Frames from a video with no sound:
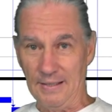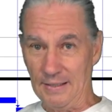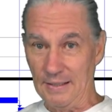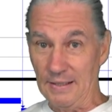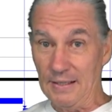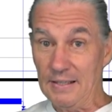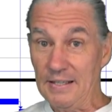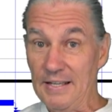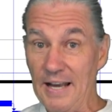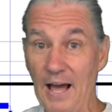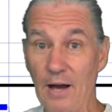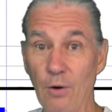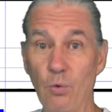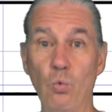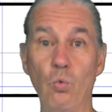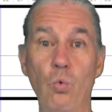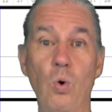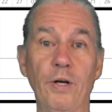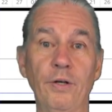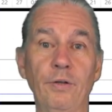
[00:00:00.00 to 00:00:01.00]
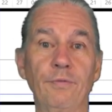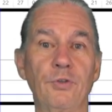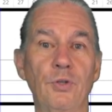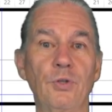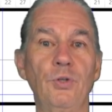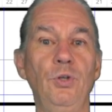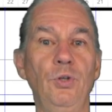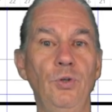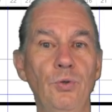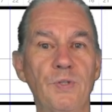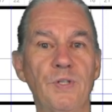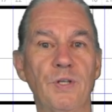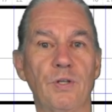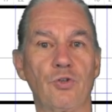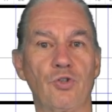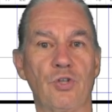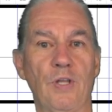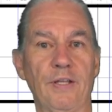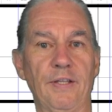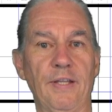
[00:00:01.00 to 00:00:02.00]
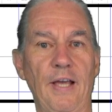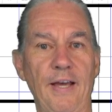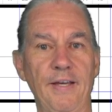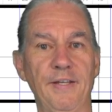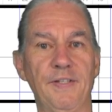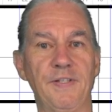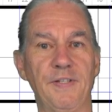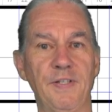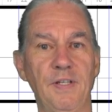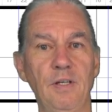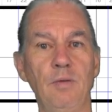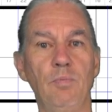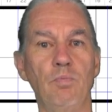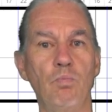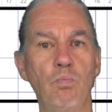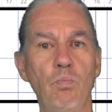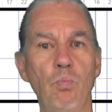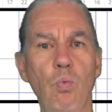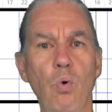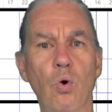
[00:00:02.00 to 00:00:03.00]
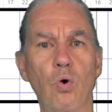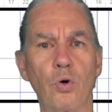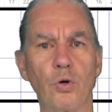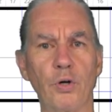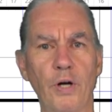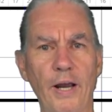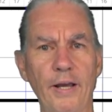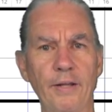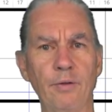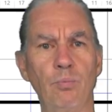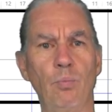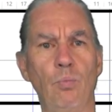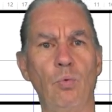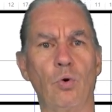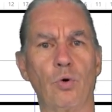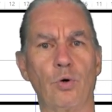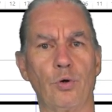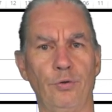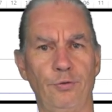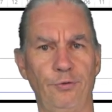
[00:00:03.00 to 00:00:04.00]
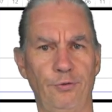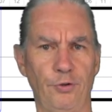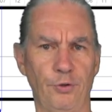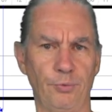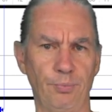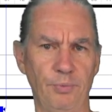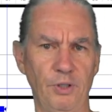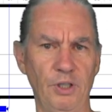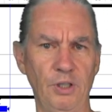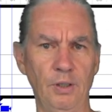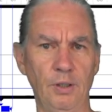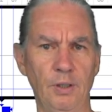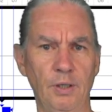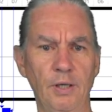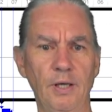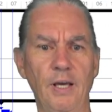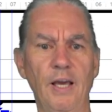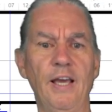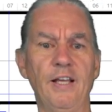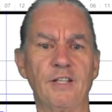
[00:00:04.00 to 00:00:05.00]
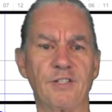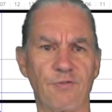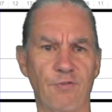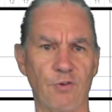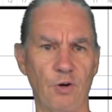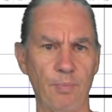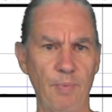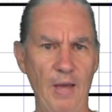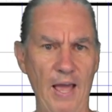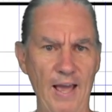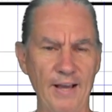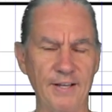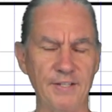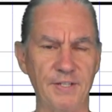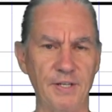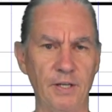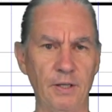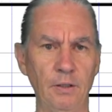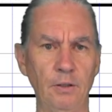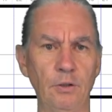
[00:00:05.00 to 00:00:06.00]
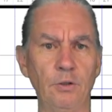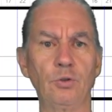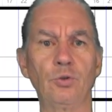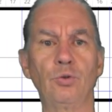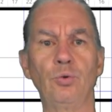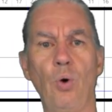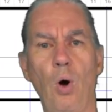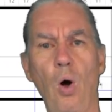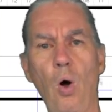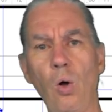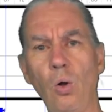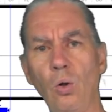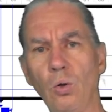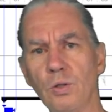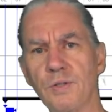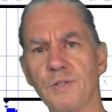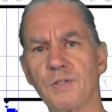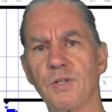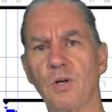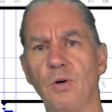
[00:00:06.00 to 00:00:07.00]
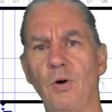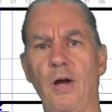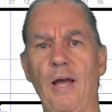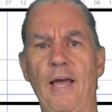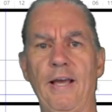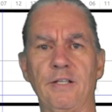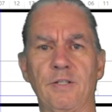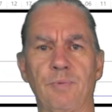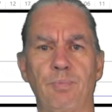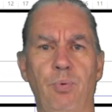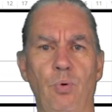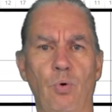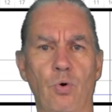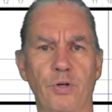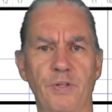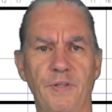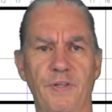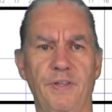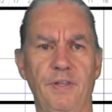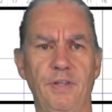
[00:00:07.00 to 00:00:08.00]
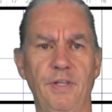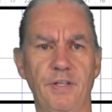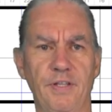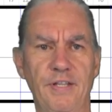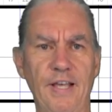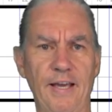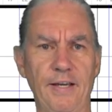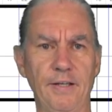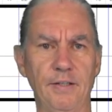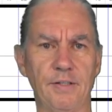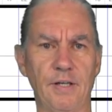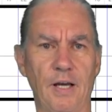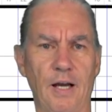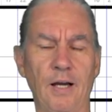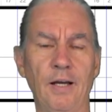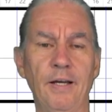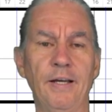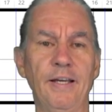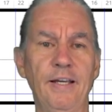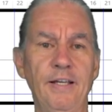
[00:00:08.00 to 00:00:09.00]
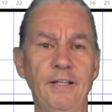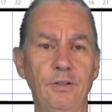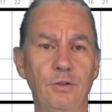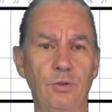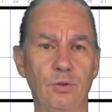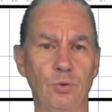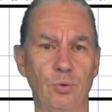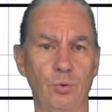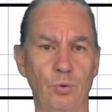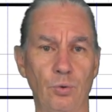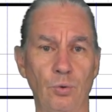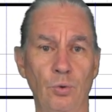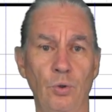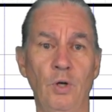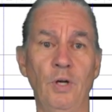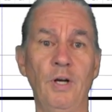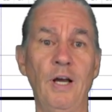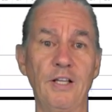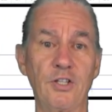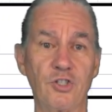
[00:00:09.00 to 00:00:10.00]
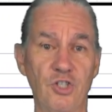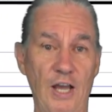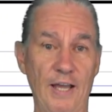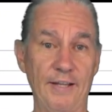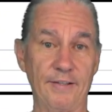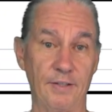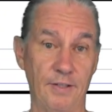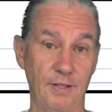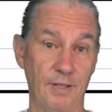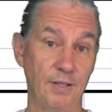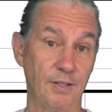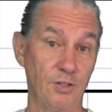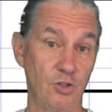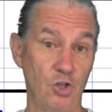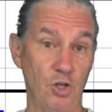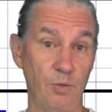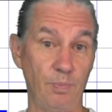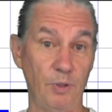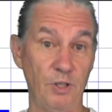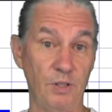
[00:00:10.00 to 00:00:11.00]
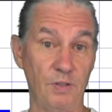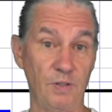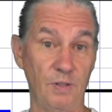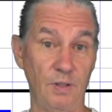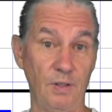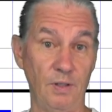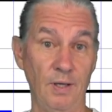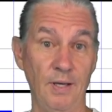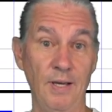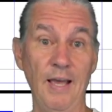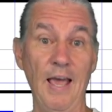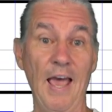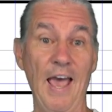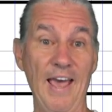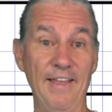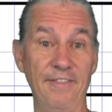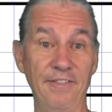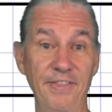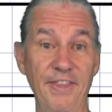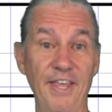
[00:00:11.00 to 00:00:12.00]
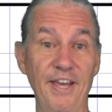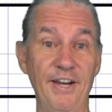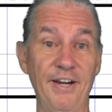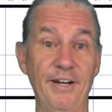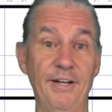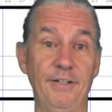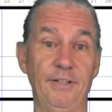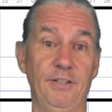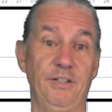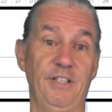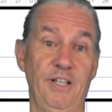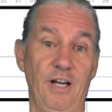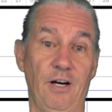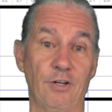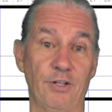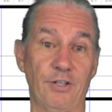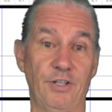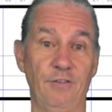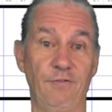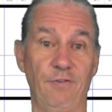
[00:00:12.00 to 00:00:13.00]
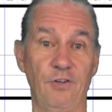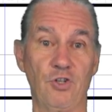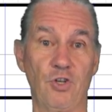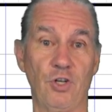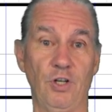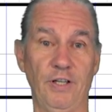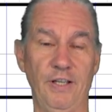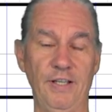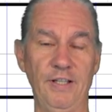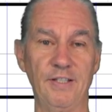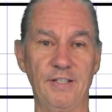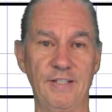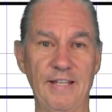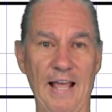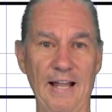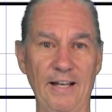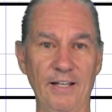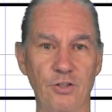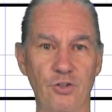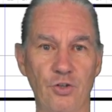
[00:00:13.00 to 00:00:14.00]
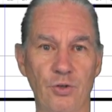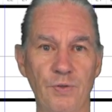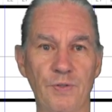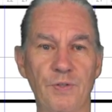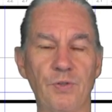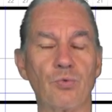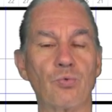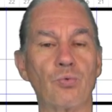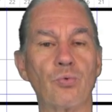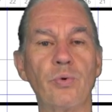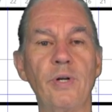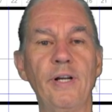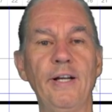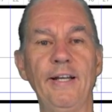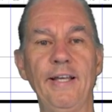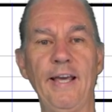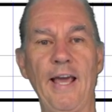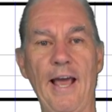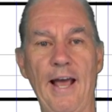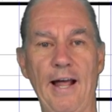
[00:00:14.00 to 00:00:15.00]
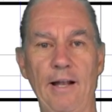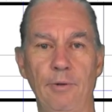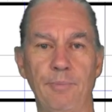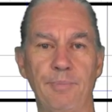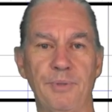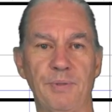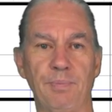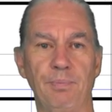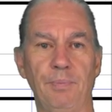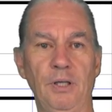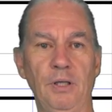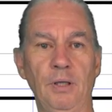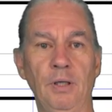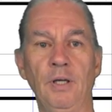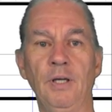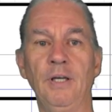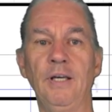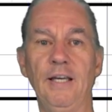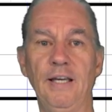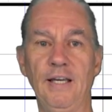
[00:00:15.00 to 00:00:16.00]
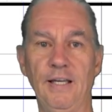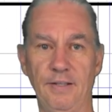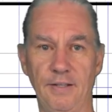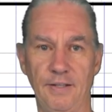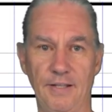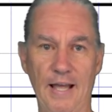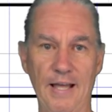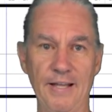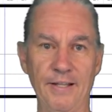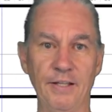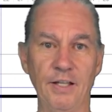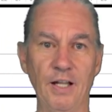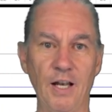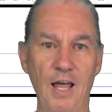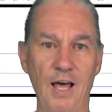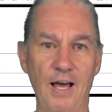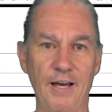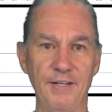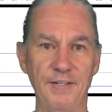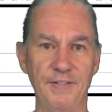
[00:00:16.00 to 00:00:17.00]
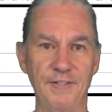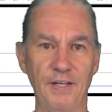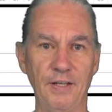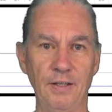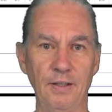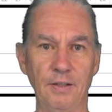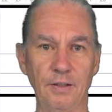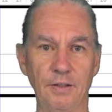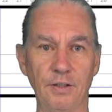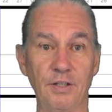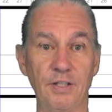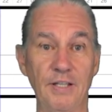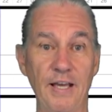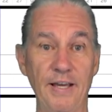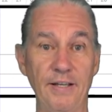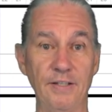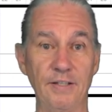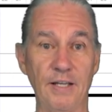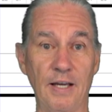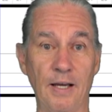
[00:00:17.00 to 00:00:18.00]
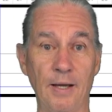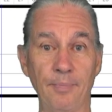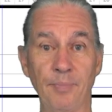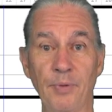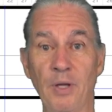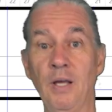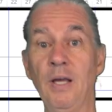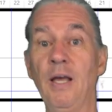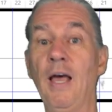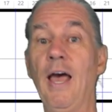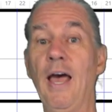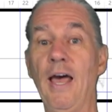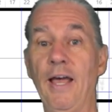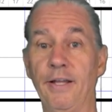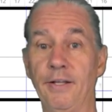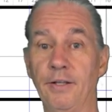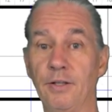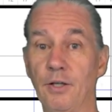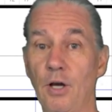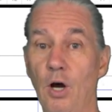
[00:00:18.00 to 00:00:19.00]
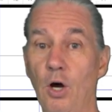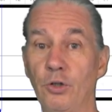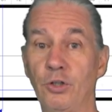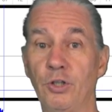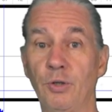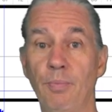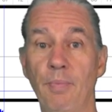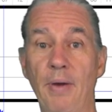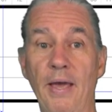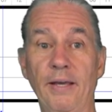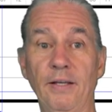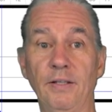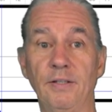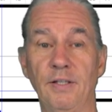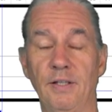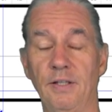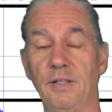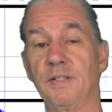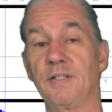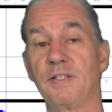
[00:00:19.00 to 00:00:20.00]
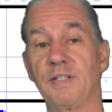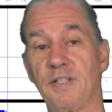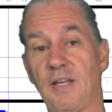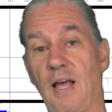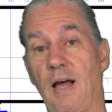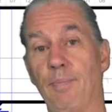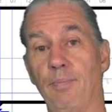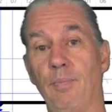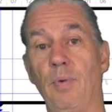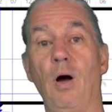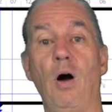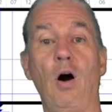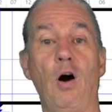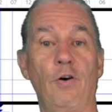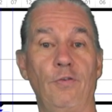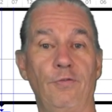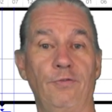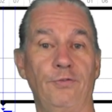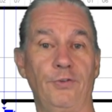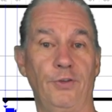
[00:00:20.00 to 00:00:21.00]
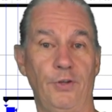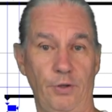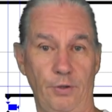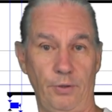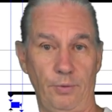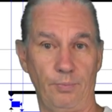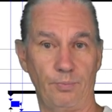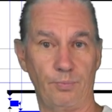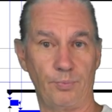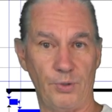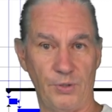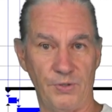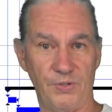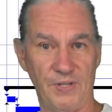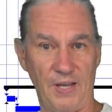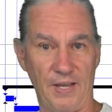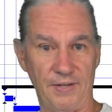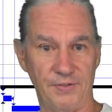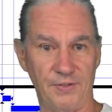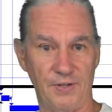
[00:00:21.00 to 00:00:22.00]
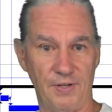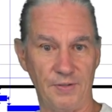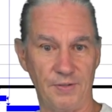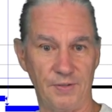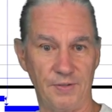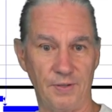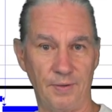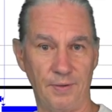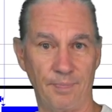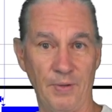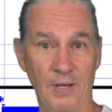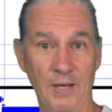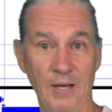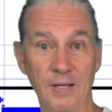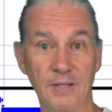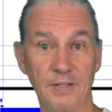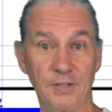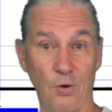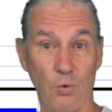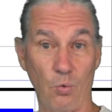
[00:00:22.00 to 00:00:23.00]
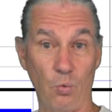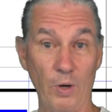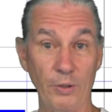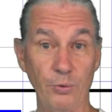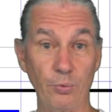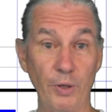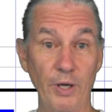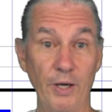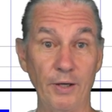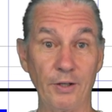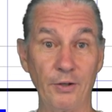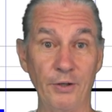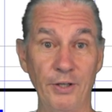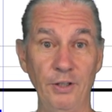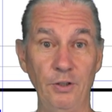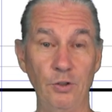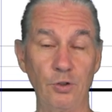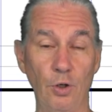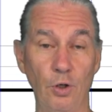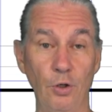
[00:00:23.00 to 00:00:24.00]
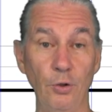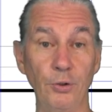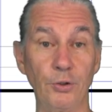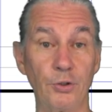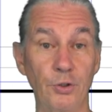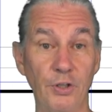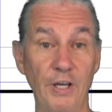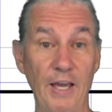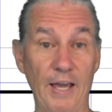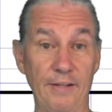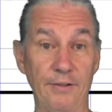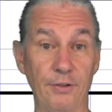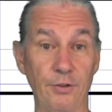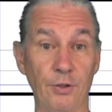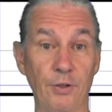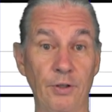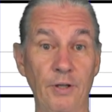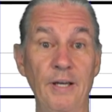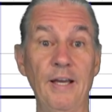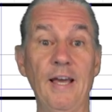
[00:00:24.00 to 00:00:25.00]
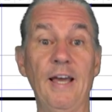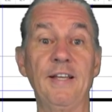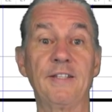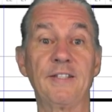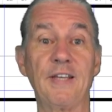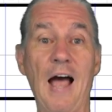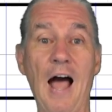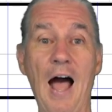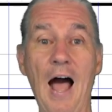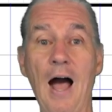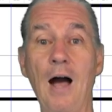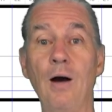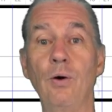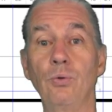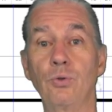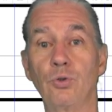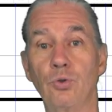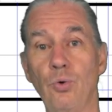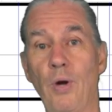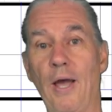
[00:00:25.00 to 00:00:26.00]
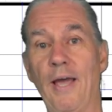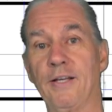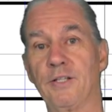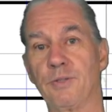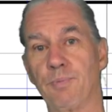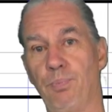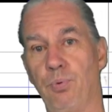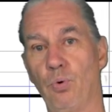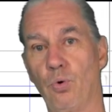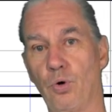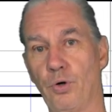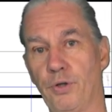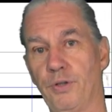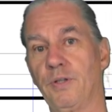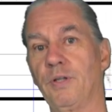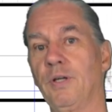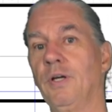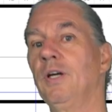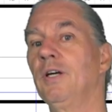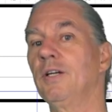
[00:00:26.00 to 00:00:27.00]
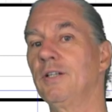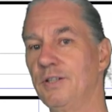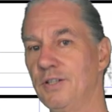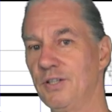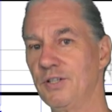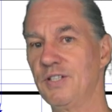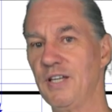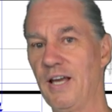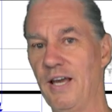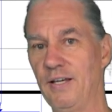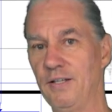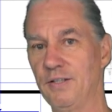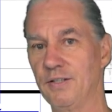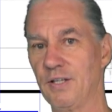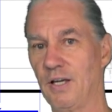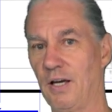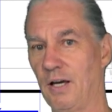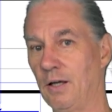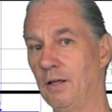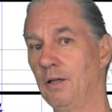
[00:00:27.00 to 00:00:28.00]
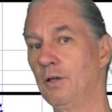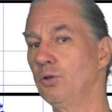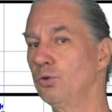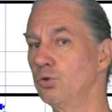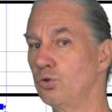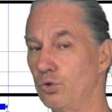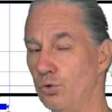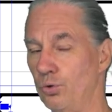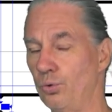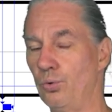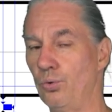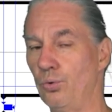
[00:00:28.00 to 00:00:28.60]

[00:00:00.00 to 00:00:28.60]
Now, one of the usages that I see more and more for me, it's from Excel to also export the data into ChatGPT. And there, the artificial intelligence really helps me in analyzing the data and automating some of the processes. So what we are going to look together, it's how to export the data to